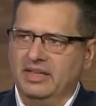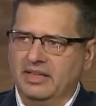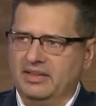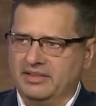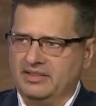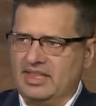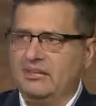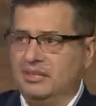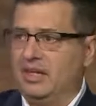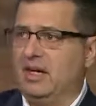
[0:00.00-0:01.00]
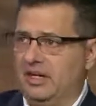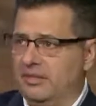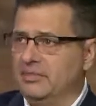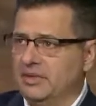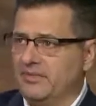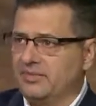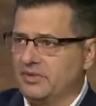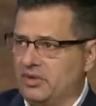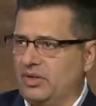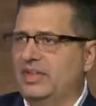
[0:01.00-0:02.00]
and at the same time
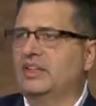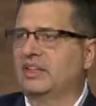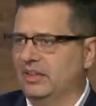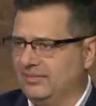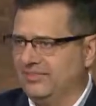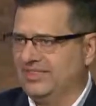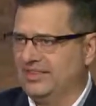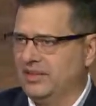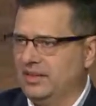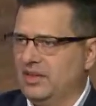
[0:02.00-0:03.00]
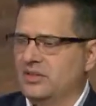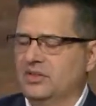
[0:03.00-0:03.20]
create income? Sure.